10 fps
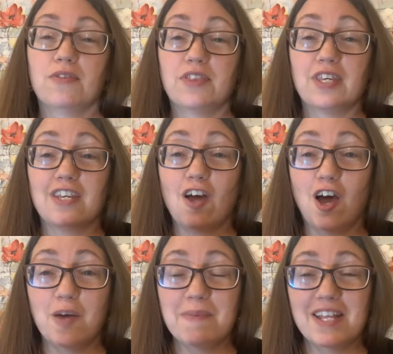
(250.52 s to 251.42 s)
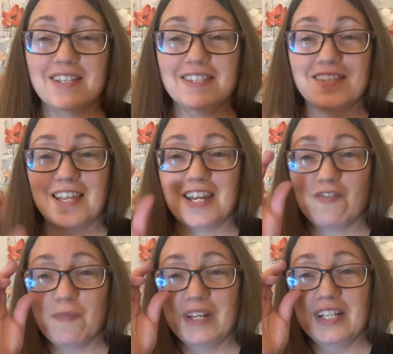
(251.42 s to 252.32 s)
The comments that
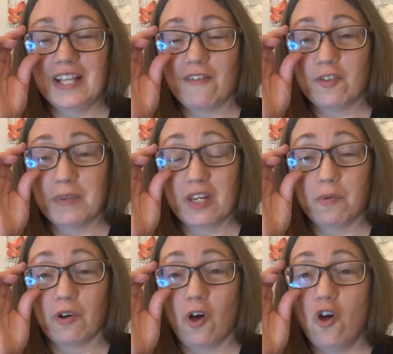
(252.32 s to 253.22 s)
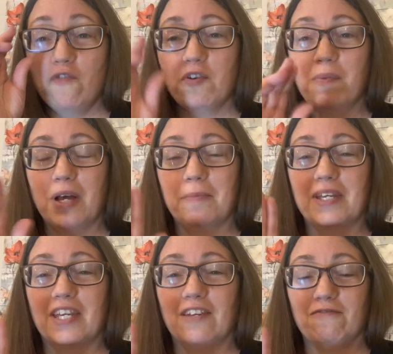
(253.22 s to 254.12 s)
everybody left me were
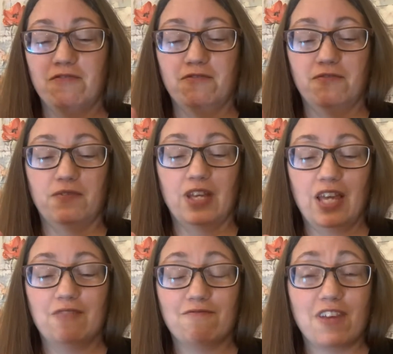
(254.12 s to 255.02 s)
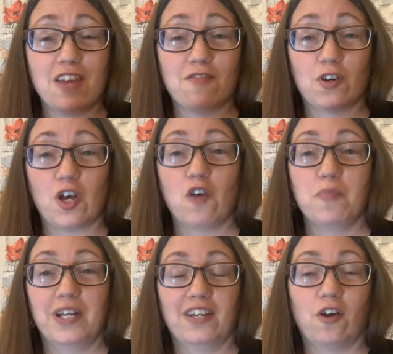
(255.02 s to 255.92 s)
overwhelming in favor of
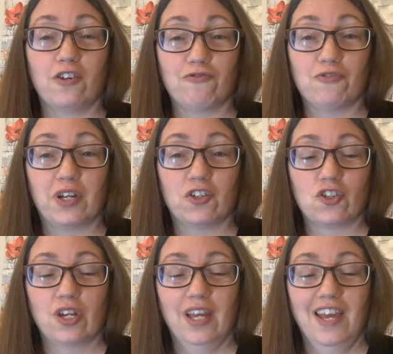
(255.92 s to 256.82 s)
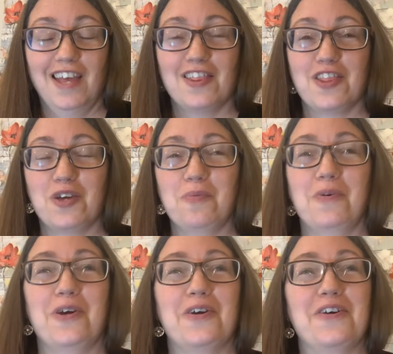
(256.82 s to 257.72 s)
putting on a fringe. There
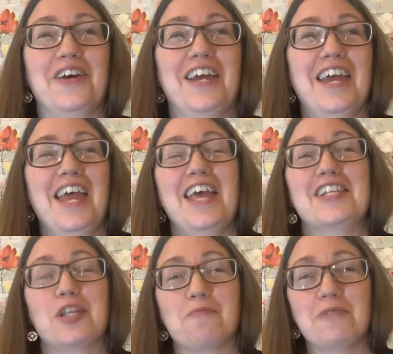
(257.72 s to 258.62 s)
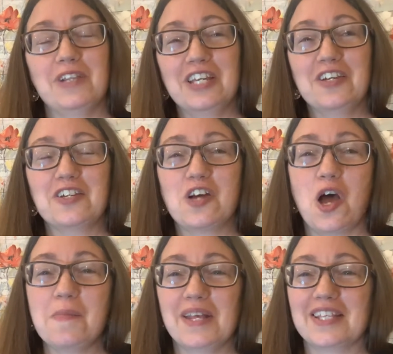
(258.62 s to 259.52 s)
were some really good
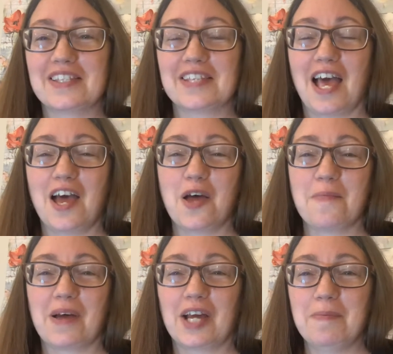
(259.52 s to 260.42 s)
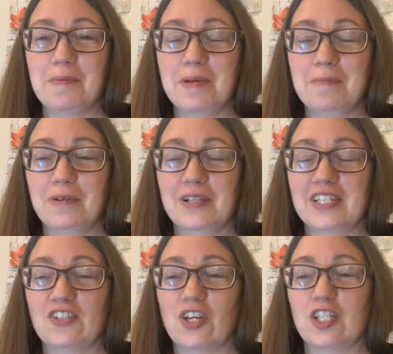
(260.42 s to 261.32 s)
comments. A couple people
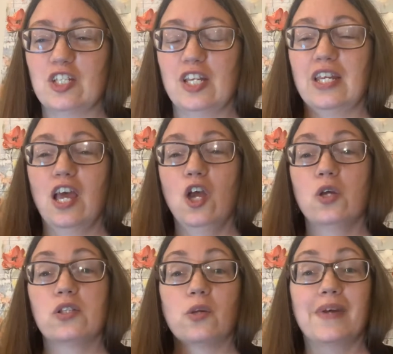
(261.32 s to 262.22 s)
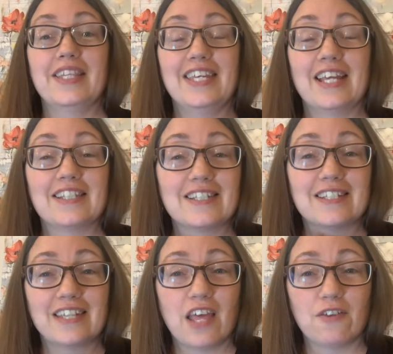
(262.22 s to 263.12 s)
suggested sewing the ends
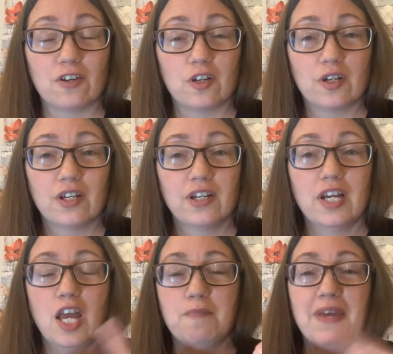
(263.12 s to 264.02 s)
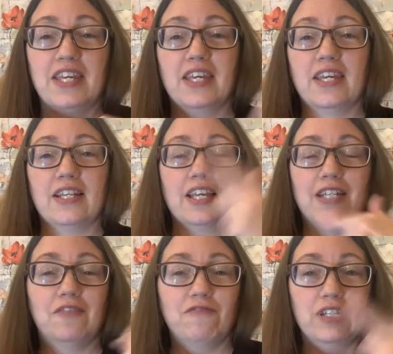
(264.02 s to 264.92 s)
together and making it like an
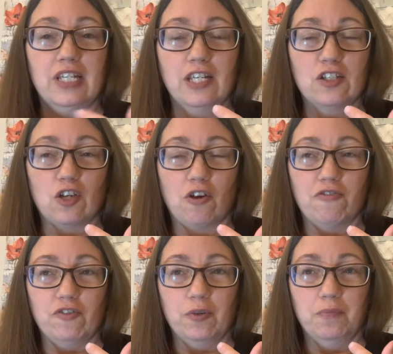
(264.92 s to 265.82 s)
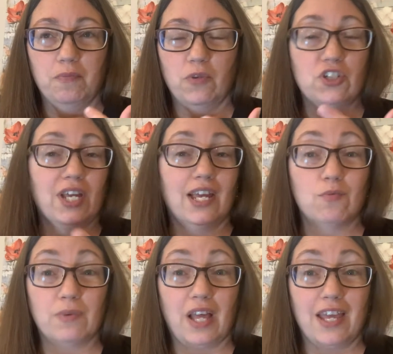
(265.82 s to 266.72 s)
infinity scarf, which I
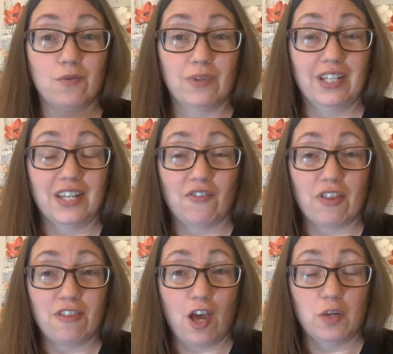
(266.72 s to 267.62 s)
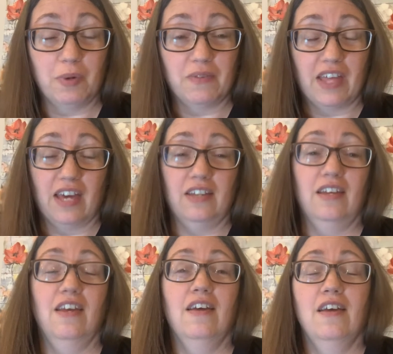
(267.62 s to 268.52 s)
had really never thought about that.
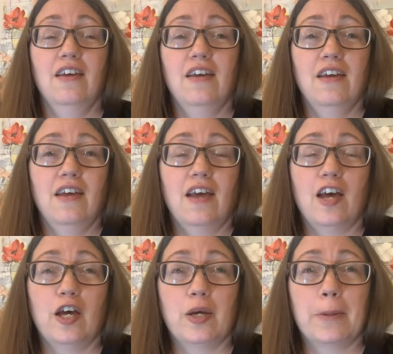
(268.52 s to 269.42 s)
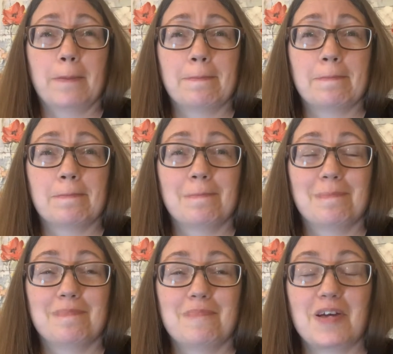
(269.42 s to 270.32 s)
A
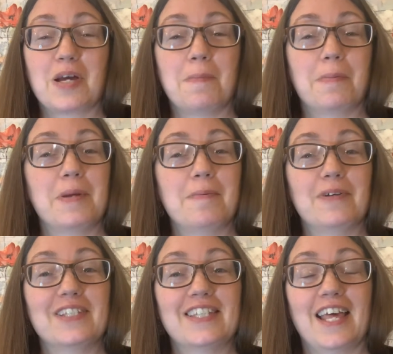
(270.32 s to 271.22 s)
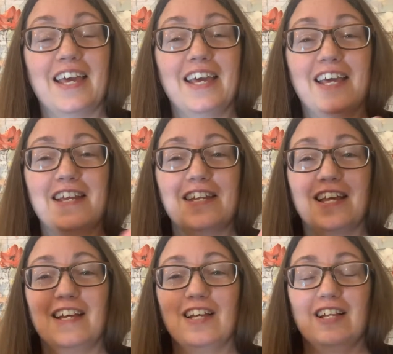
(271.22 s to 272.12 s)
couple people said
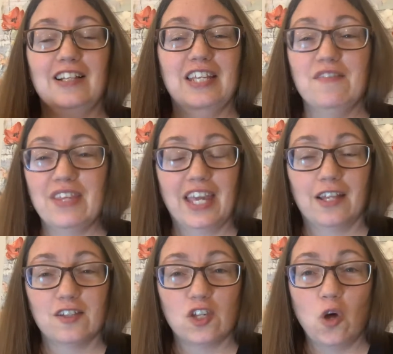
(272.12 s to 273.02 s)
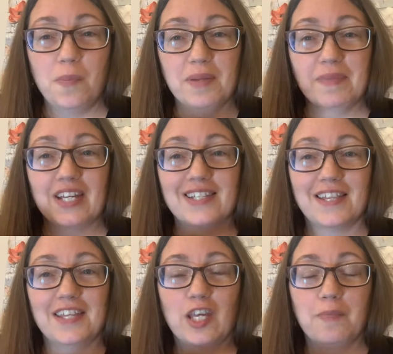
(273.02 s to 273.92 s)
leave the ends open because then
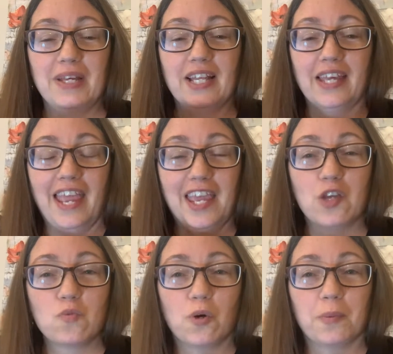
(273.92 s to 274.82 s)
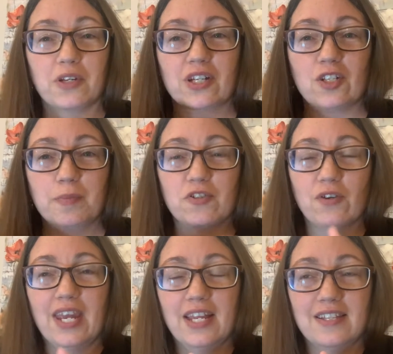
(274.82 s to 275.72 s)
they can be like a hand warmer. You can just put your
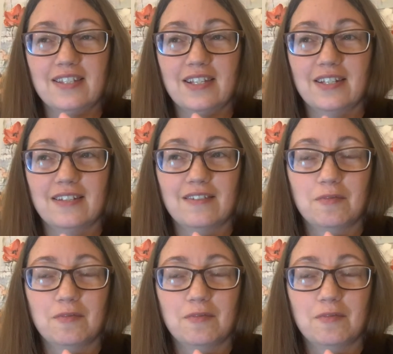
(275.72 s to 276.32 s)
hands in.